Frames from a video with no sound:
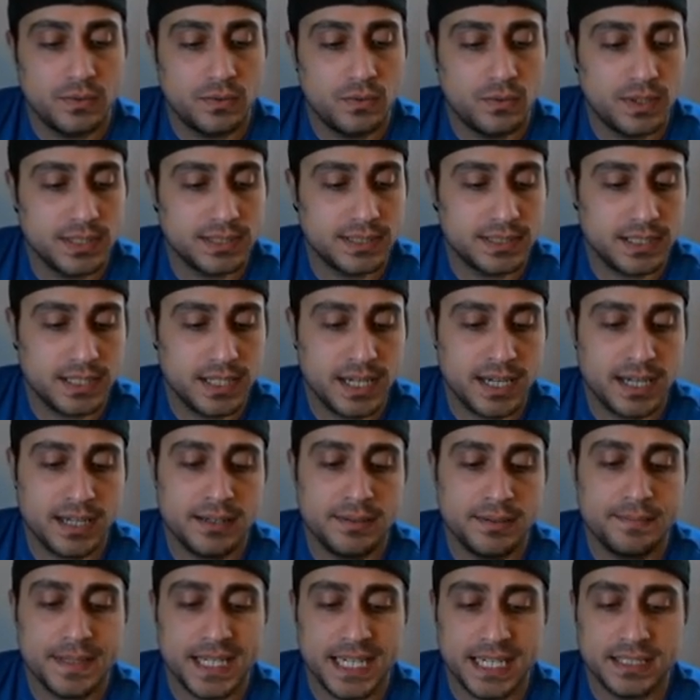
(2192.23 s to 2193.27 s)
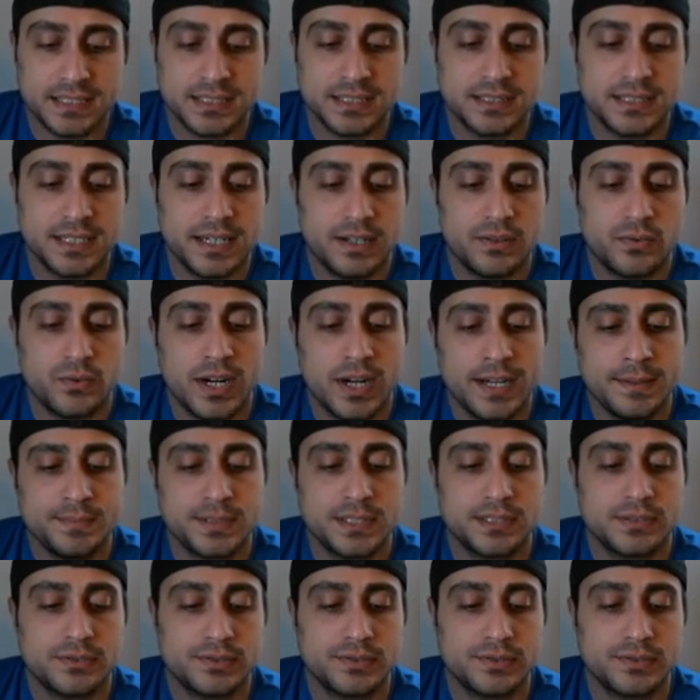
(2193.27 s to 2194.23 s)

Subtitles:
Once again, 8 to 10 reps,